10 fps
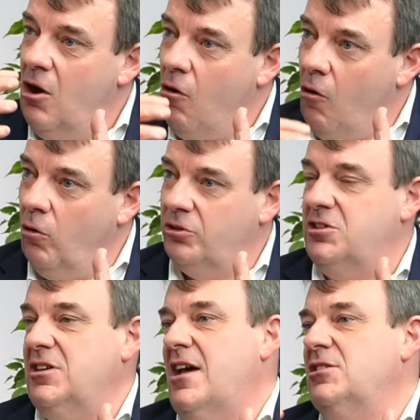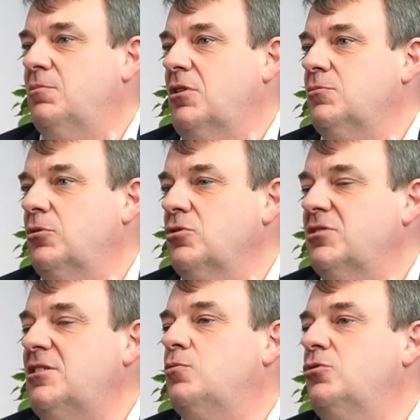all these aspects, because
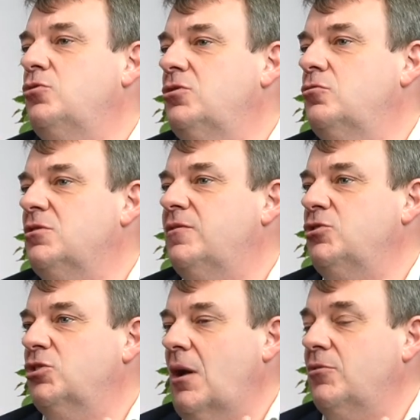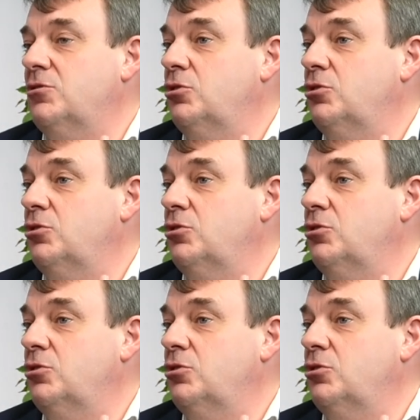that's what you need to do as venture capitalists.